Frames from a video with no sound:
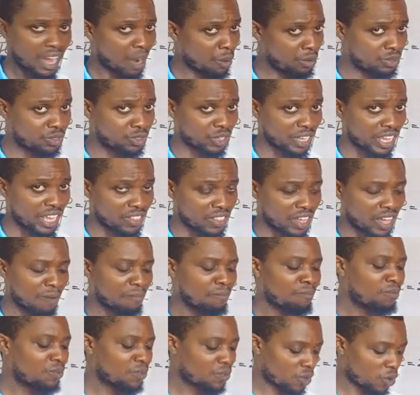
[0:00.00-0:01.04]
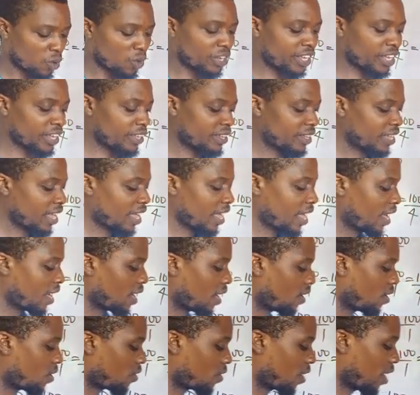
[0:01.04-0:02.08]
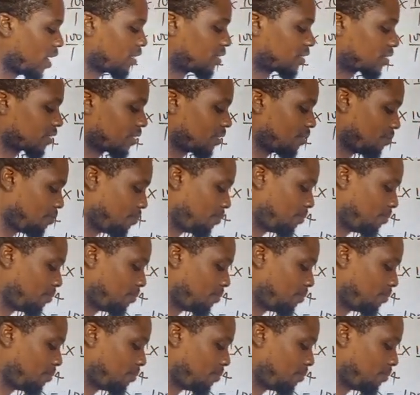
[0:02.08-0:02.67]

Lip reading: Are we together? Okay. All right.